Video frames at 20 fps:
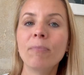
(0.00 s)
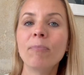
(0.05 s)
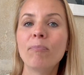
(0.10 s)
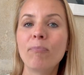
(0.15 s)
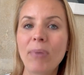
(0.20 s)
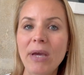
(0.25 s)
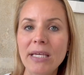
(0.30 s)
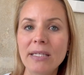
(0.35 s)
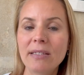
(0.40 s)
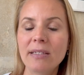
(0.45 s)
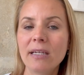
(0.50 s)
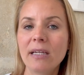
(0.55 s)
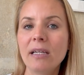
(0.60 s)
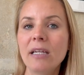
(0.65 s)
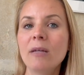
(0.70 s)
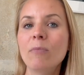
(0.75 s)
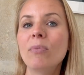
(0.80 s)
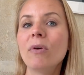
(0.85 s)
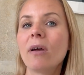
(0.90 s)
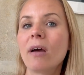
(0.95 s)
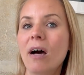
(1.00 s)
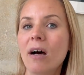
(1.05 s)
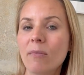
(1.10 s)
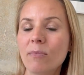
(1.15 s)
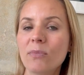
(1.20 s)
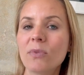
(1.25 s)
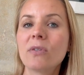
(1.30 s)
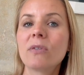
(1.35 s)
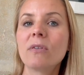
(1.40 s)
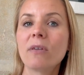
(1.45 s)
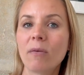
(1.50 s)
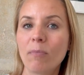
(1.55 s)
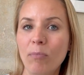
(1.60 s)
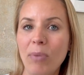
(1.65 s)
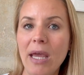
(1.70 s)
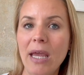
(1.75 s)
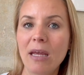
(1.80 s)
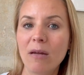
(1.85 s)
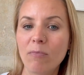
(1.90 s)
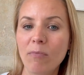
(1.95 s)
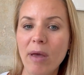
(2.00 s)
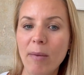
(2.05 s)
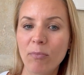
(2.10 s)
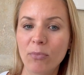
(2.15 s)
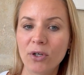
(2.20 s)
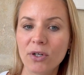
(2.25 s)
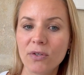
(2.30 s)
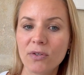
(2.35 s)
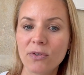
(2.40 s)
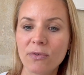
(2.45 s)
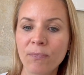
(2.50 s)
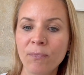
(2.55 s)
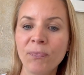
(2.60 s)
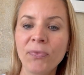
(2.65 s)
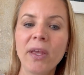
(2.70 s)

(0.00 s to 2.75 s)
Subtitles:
basically becomes paid members.